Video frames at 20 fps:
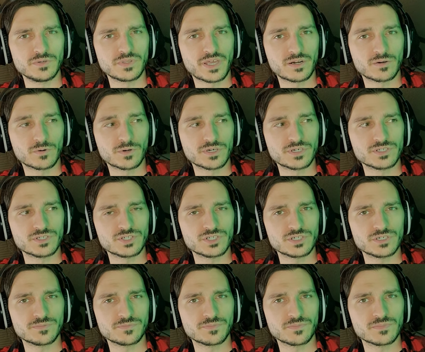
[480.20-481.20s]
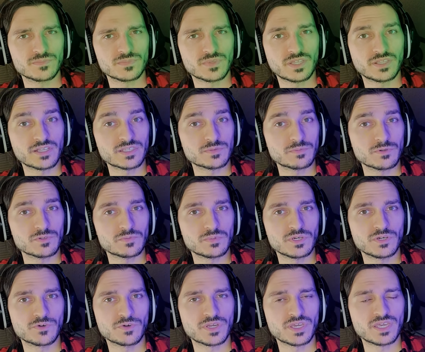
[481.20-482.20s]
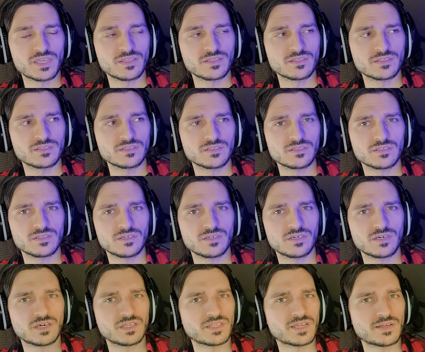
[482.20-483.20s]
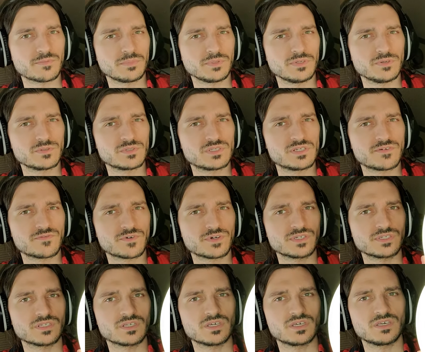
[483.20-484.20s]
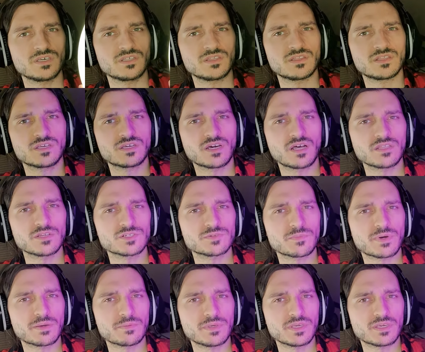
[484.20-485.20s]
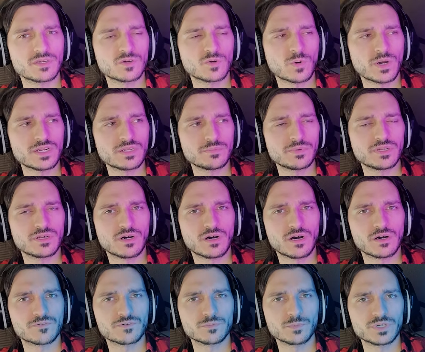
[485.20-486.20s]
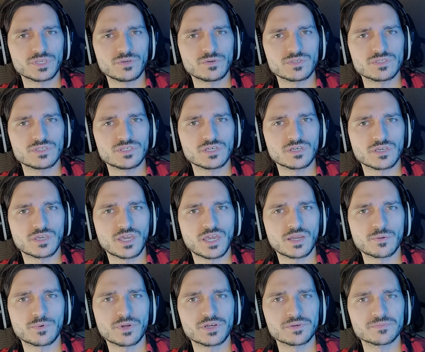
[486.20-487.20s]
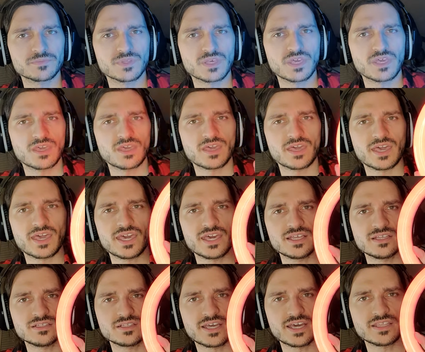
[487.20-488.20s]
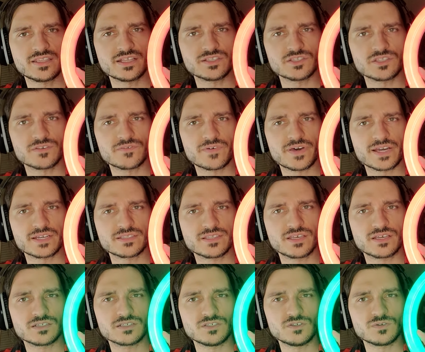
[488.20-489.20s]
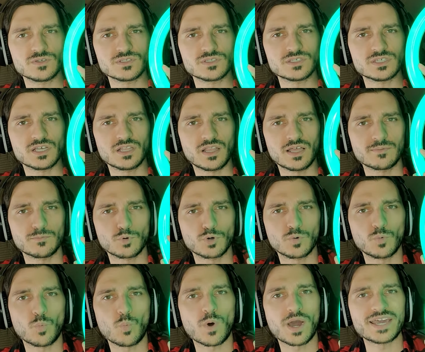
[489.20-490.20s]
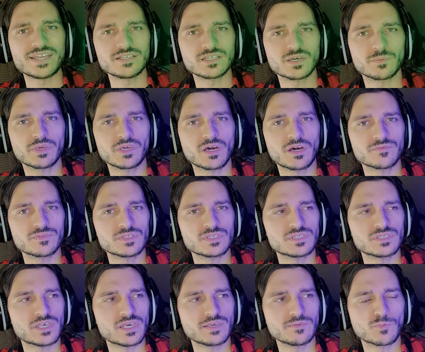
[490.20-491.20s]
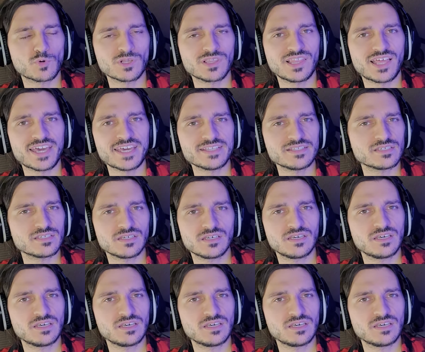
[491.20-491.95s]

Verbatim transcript: and that orange, and that's supposed to be green, and that blue is different. The colors might be quite a bit off from what you can see on camera. And add that to the fact that you can see a lot more white coming off this thing, more light,